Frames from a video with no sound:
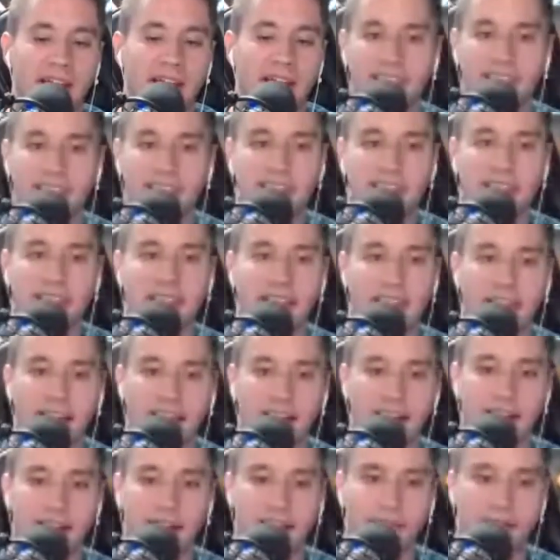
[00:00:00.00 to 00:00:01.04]

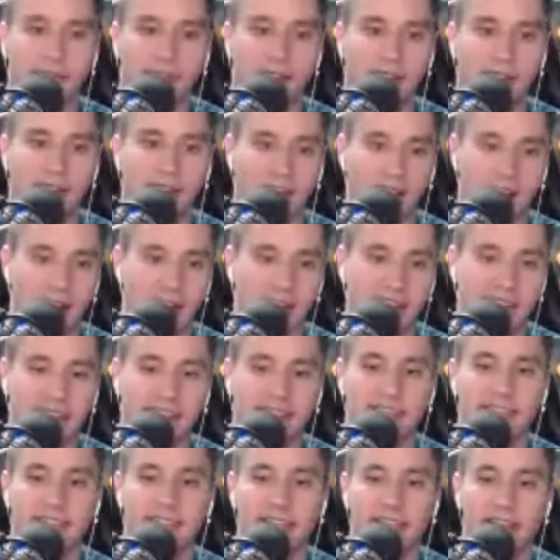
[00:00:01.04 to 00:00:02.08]
Nadella
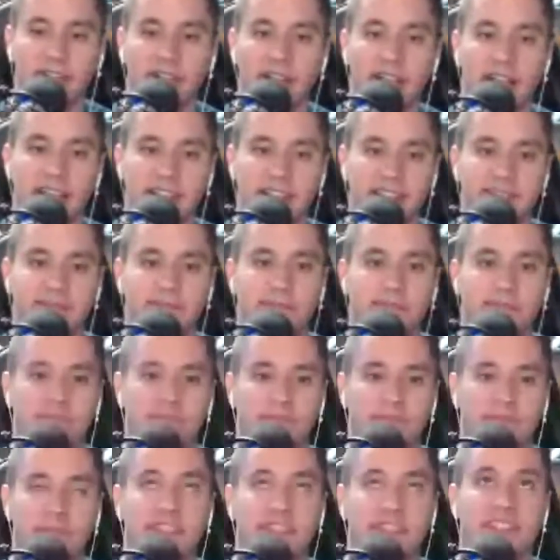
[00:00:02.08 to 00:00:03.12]
has
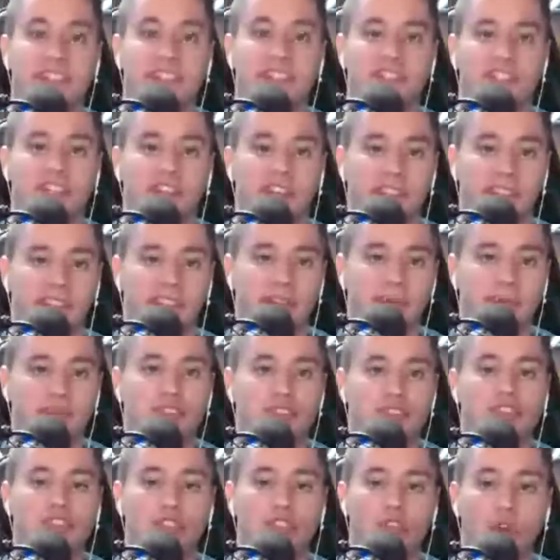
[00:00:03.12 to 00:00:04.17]
positioned them
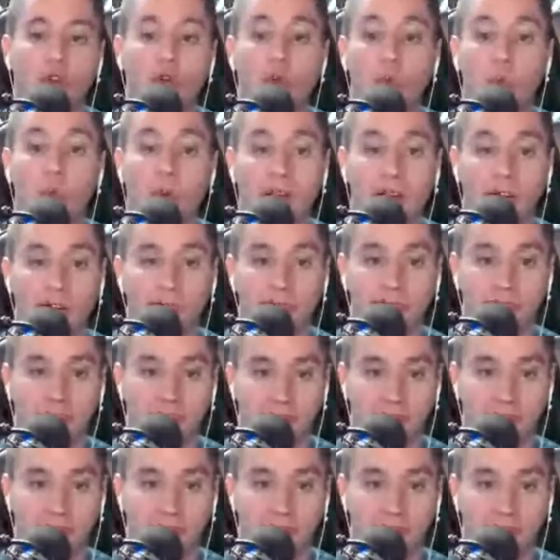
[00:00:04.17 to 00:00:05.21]
so well for
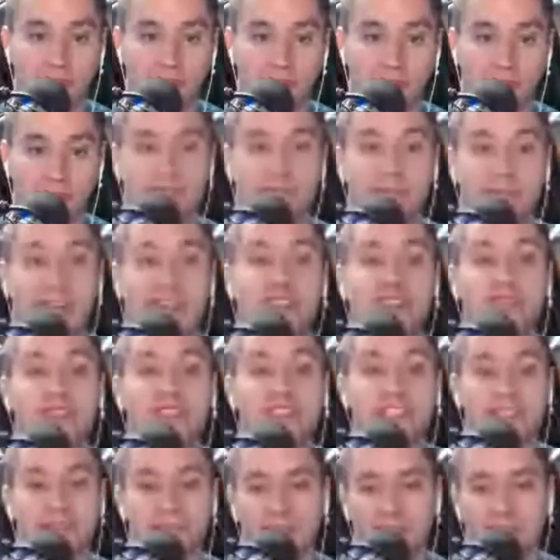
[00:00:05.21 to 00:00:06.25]
the future,
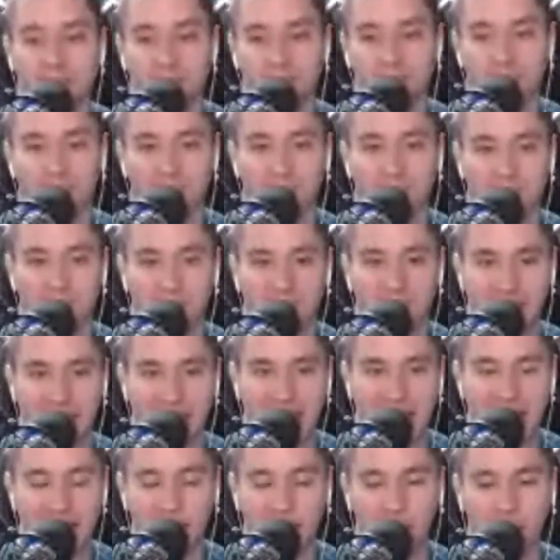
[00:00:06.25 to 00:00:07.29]
especially compared to a company like
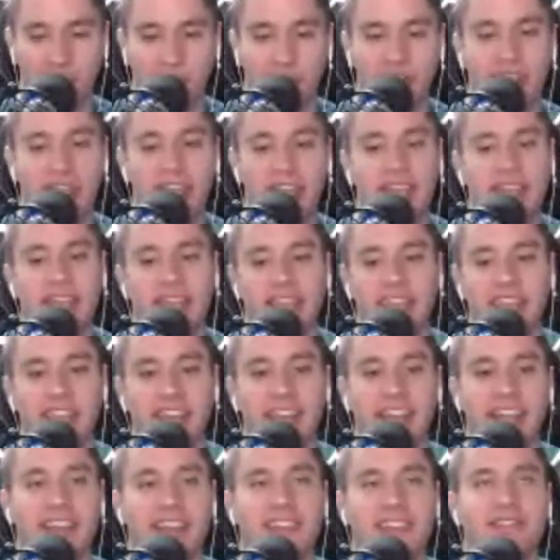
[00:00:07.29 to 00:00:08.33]
Apple.
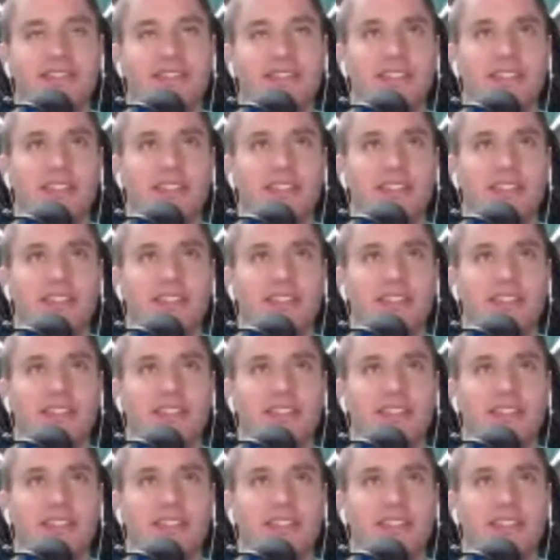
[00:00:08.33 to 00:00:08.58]
It's